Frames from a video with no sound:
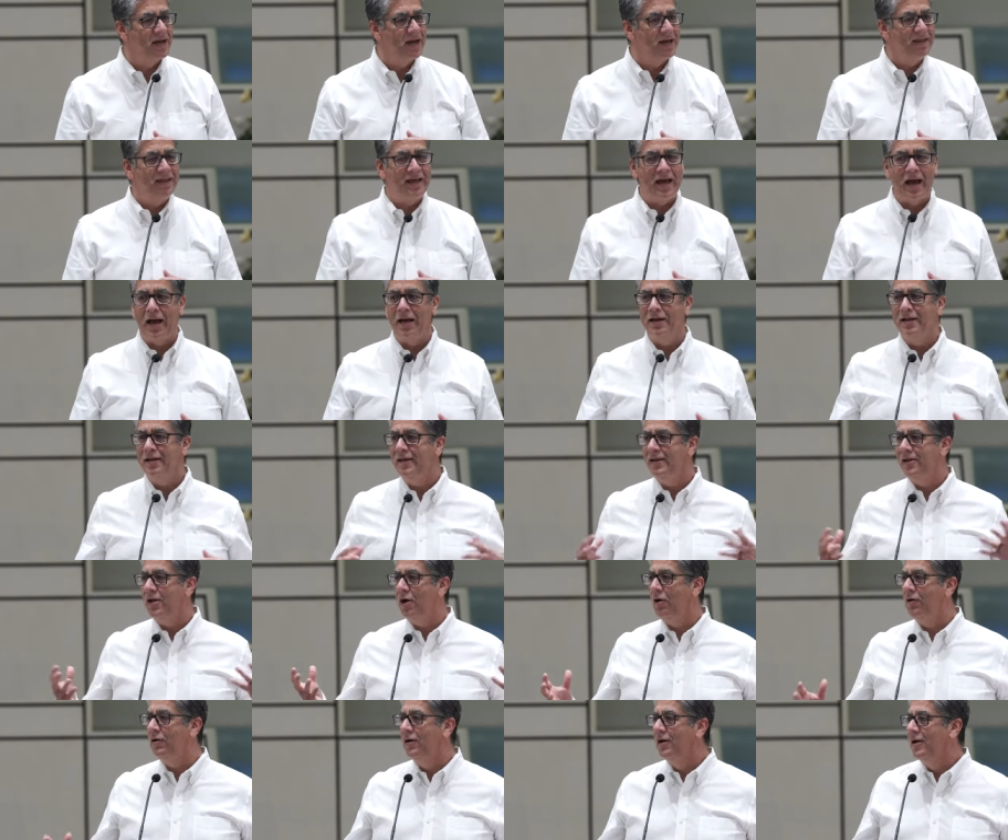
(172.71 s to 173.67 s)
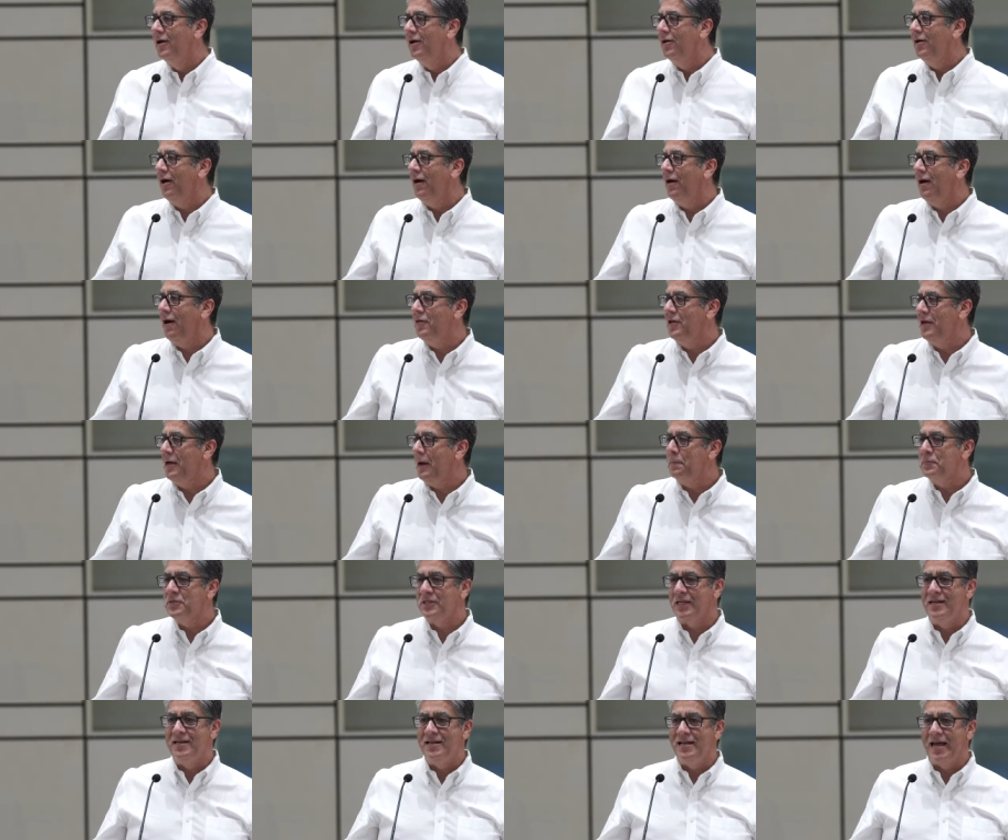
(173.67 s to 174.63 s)
that, you know, uh, the
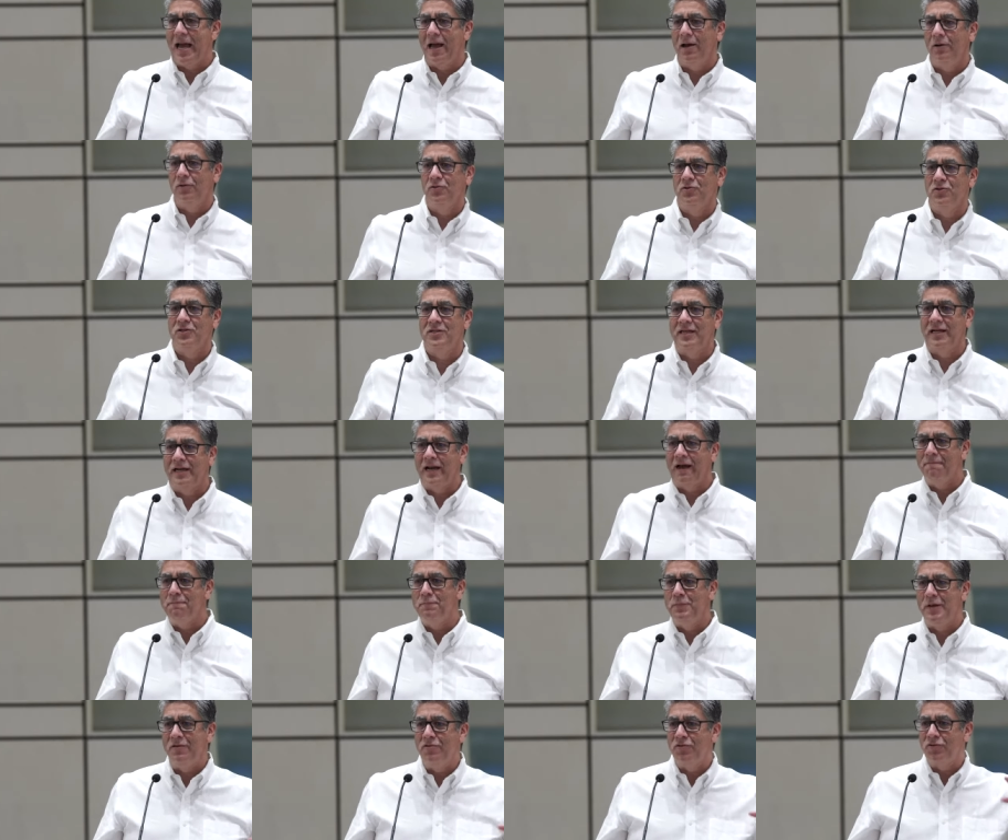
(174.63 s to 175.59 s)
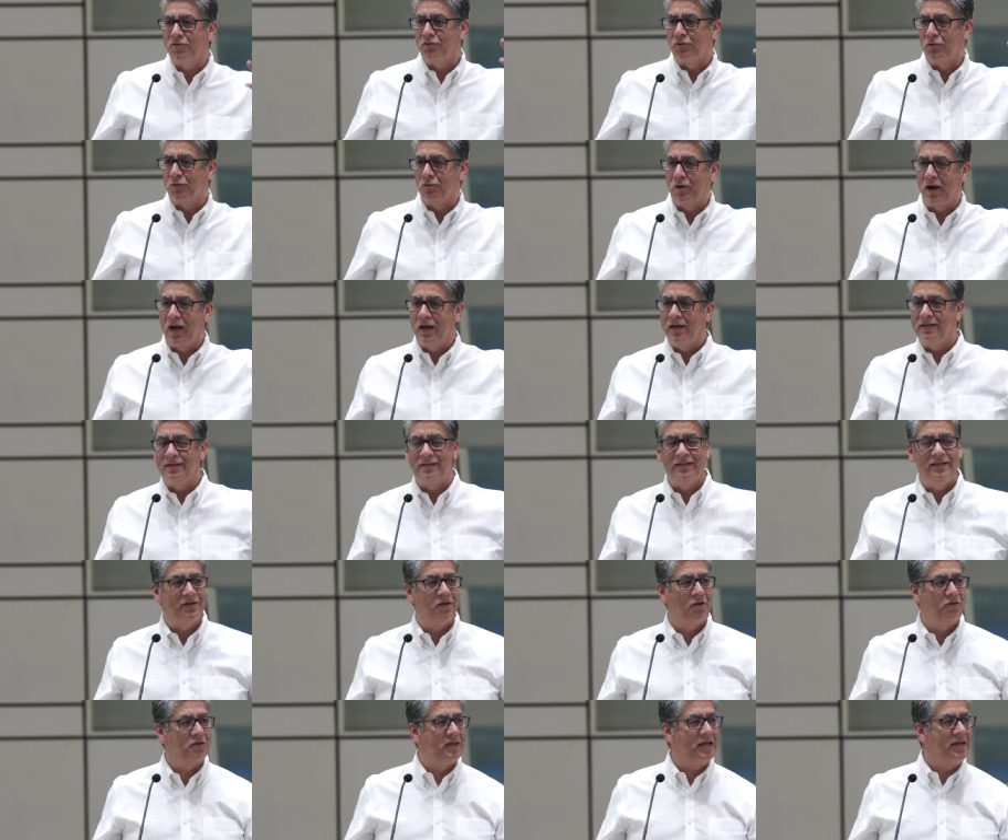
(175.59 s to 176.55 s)
ups and downs that I've been through, right? You
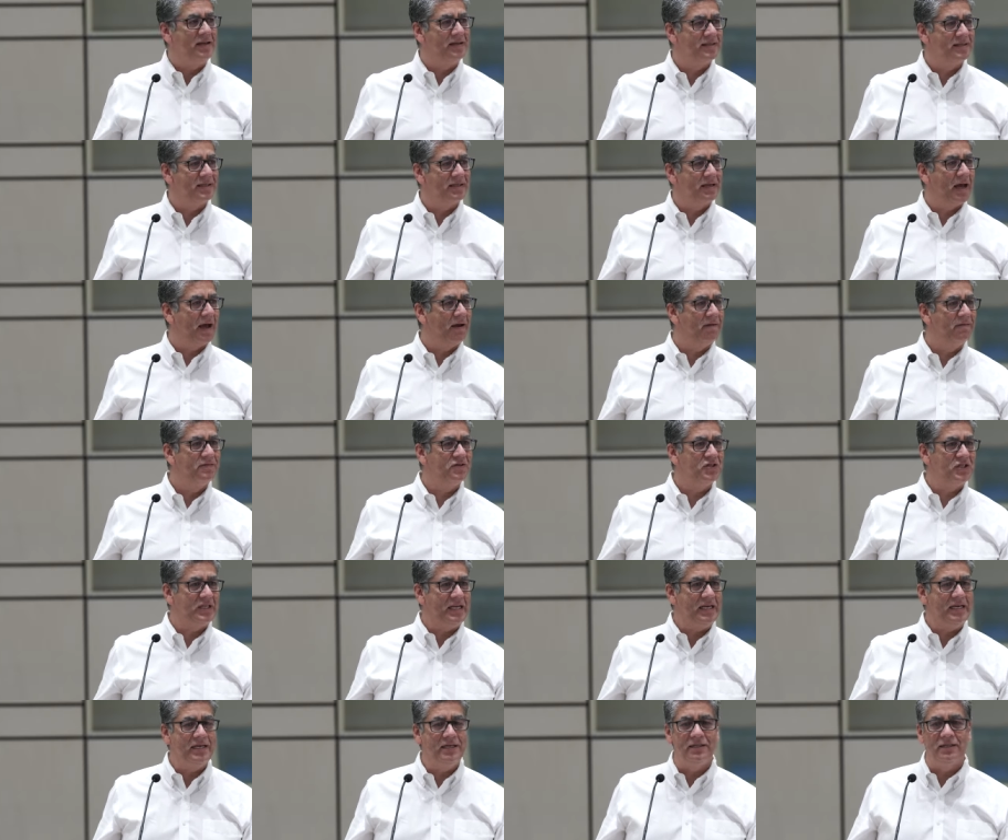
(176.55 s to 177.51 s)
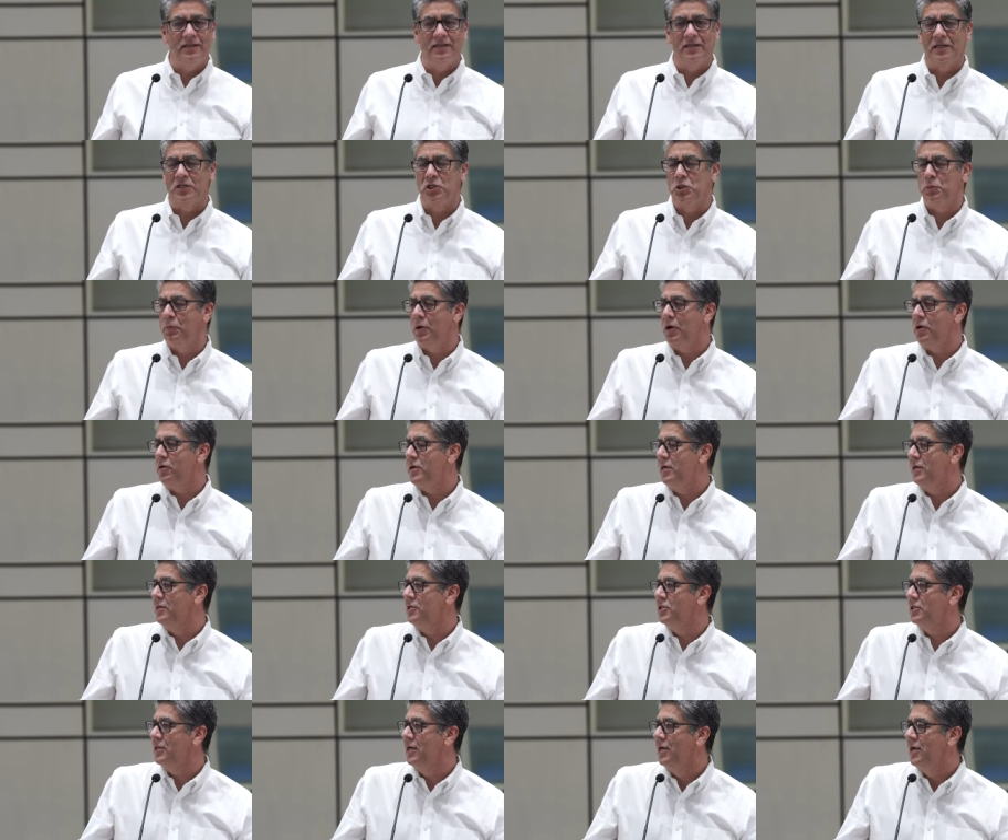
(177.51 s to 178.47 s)
know, things that I've seen and
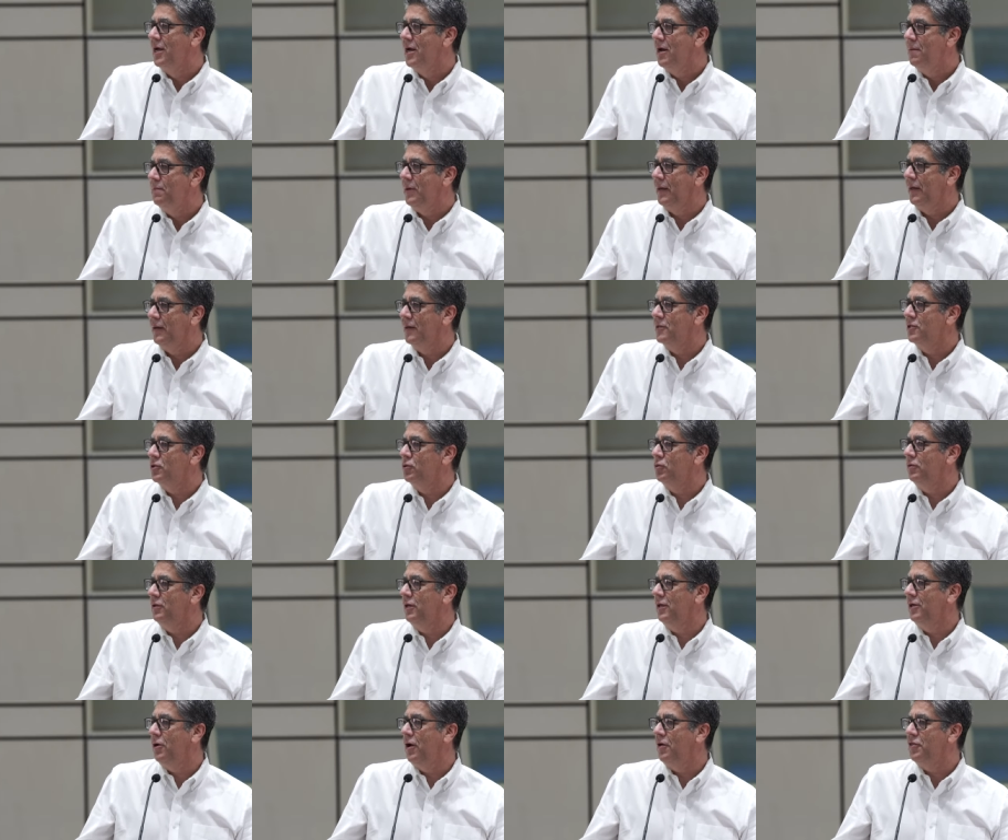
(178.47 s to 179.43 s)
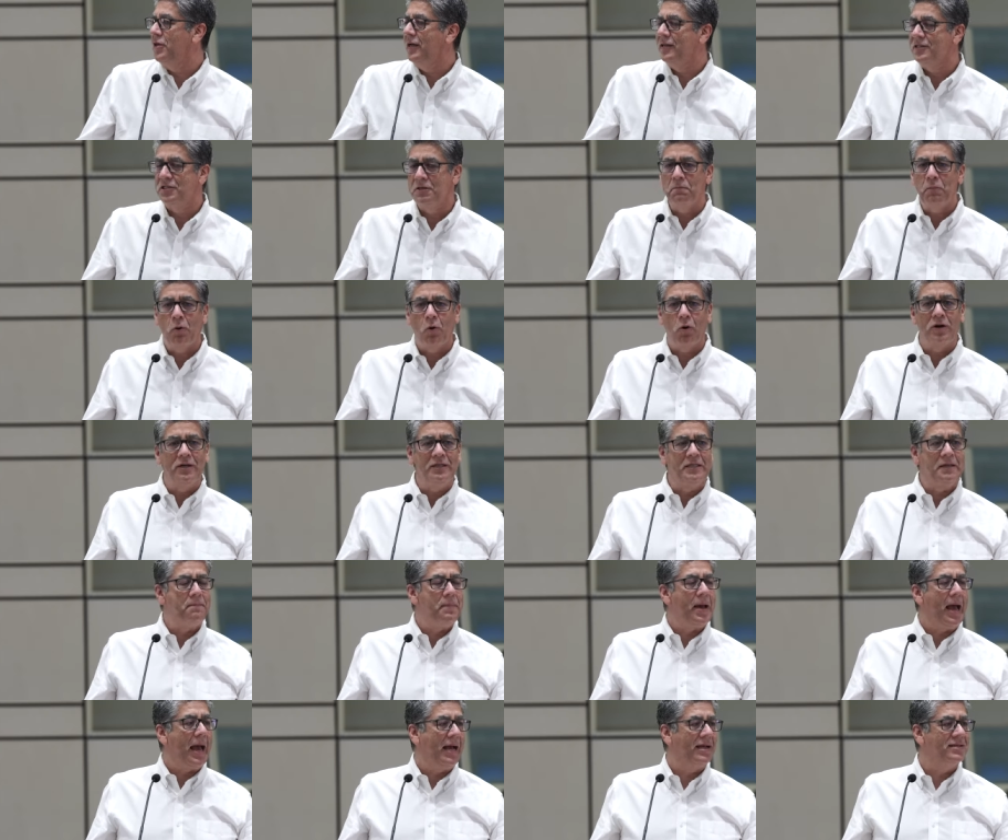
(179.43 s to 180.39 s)
experienced because, you know, I think it's important to
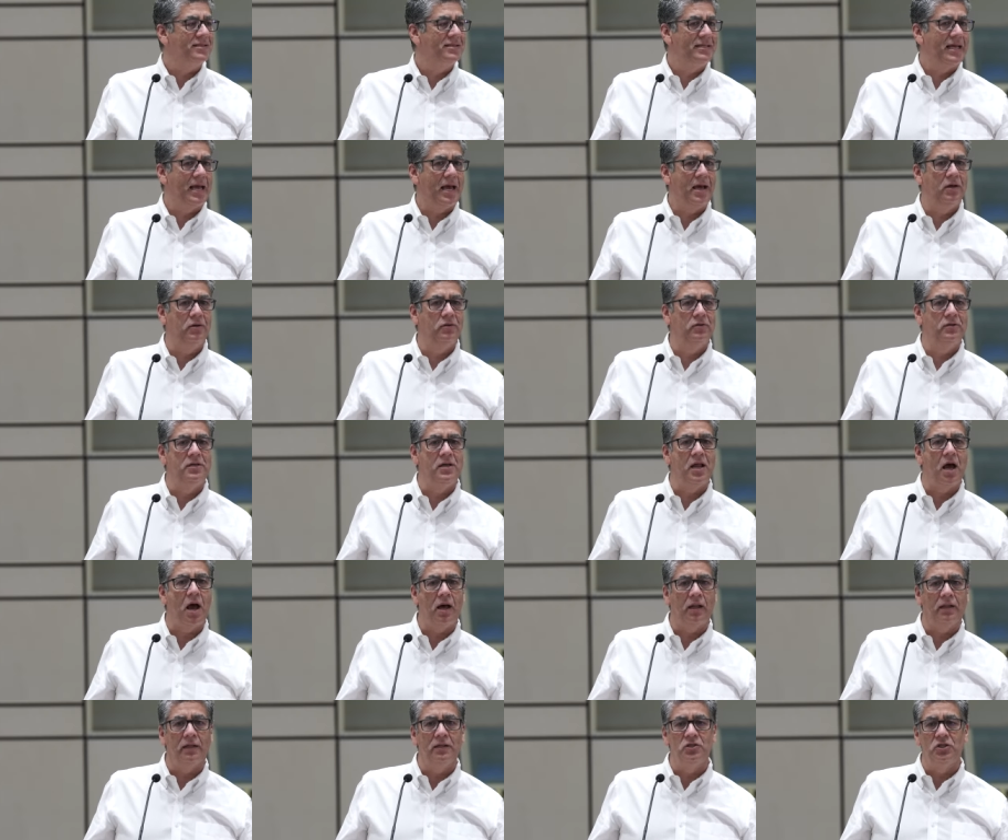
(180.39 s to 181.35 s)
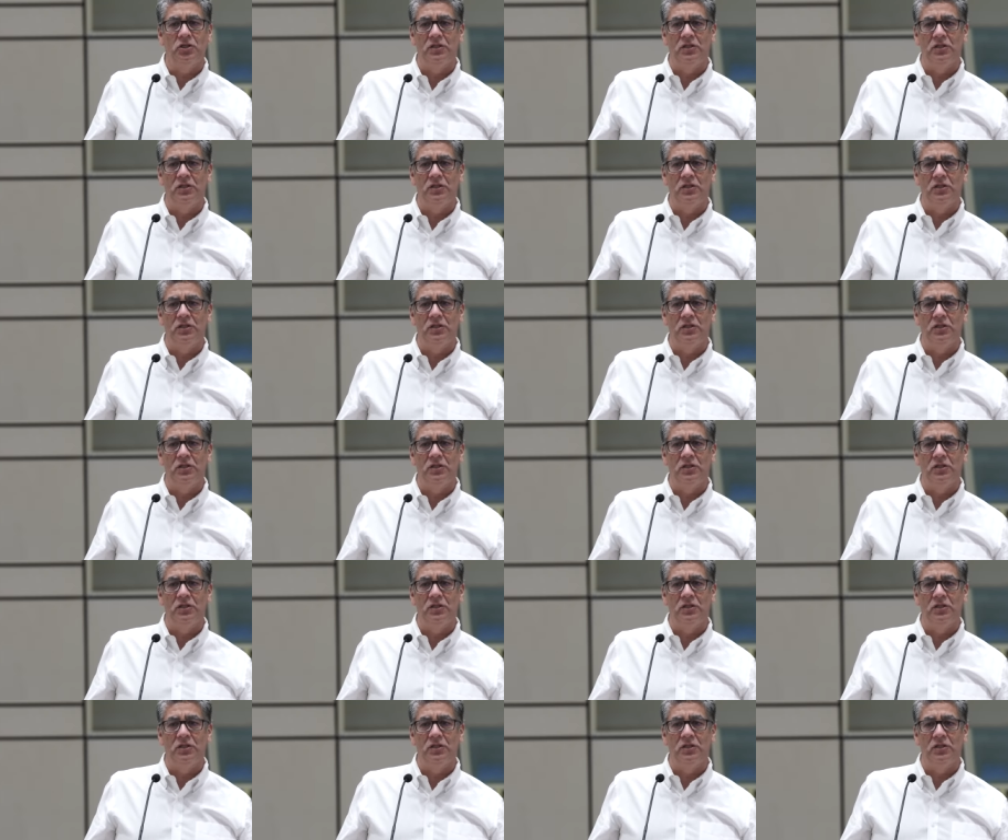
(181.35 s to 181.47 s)
pass down knowledge